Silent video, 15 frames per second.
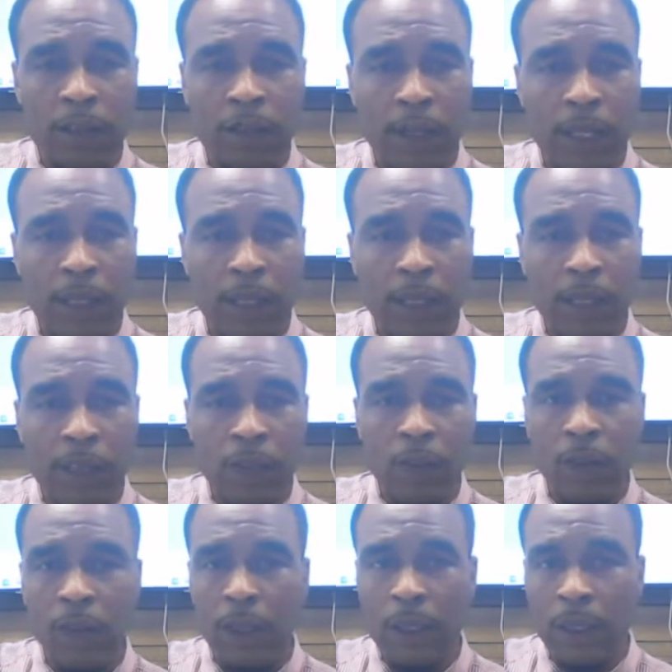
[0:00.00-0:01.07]
this
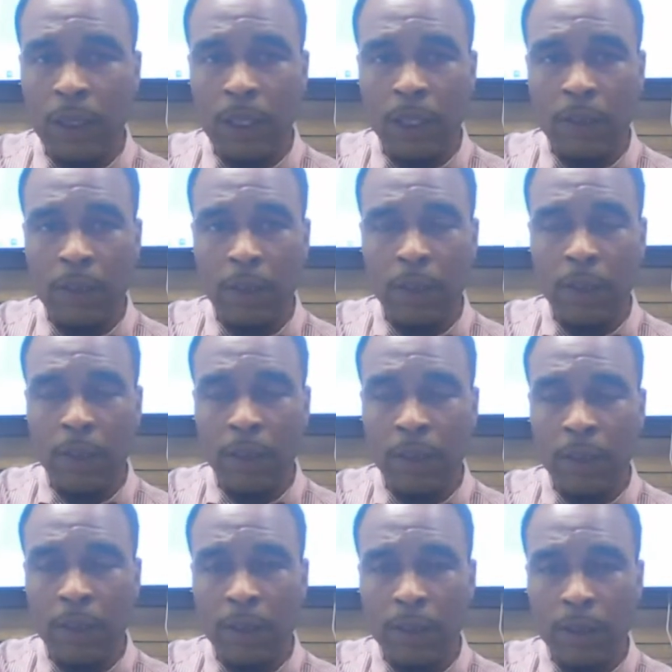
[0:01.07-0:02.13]
financial economy
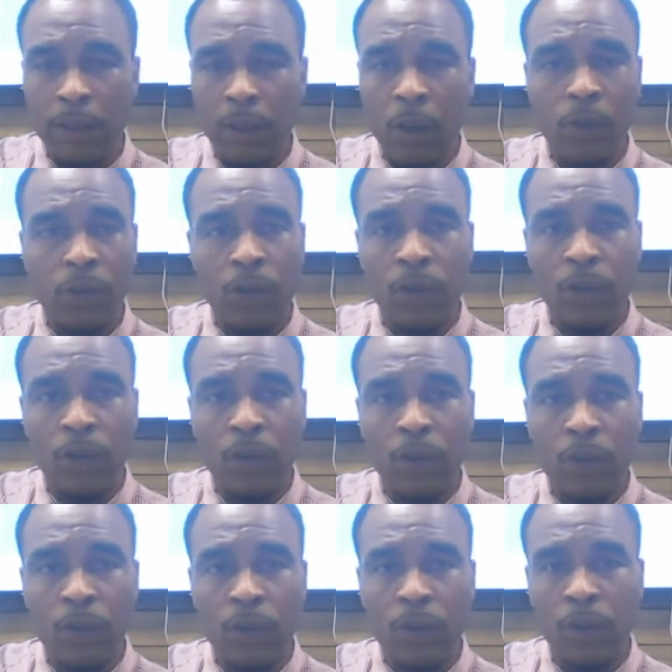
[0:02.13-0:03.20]
on your
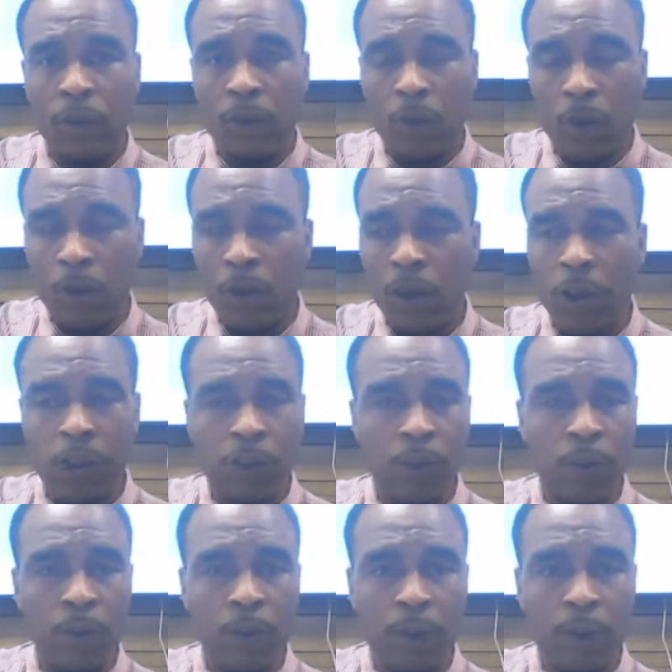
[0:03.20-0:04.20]
own, or you will